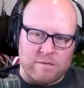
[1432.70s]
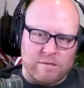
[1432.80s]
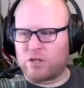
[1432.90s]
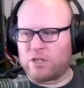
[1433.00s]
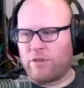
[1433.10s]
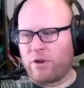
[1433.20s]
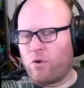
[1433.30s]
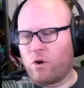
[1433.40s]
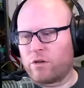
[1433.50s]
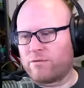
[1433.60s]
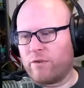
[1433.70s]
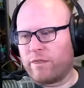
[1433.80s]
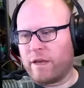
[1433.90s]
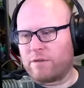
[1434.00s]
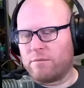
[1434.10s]
just sell the course for
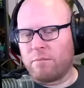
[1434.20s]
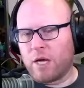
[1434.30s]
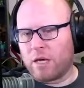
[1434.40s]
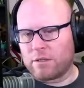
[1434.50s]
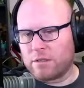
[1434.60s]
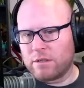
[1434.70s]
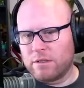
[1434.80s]
$1,000.